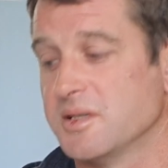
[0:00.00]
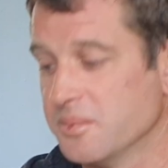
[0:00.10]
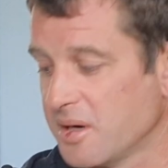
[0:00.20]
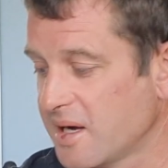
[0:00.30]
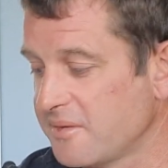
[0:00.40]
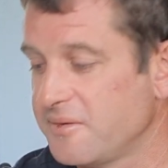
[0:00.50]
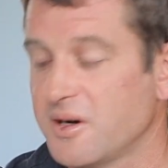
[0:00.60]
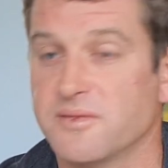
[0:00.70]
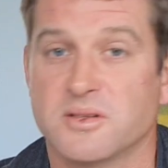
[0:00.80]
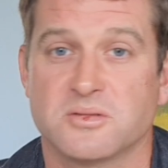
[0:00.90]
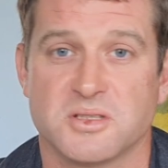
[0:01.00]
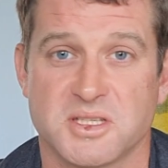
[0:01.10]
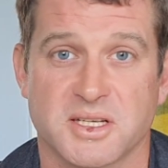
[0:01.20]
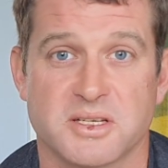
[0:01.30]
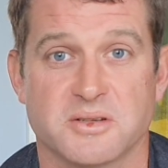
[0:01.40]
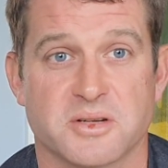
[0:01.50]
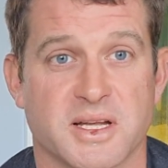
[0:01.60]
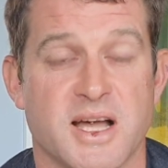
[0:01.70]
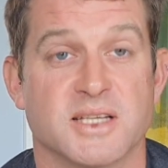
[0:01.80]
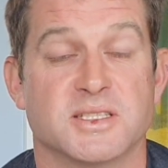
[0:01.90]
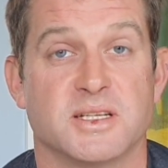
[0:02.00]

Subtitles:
You might have 500, 600 casts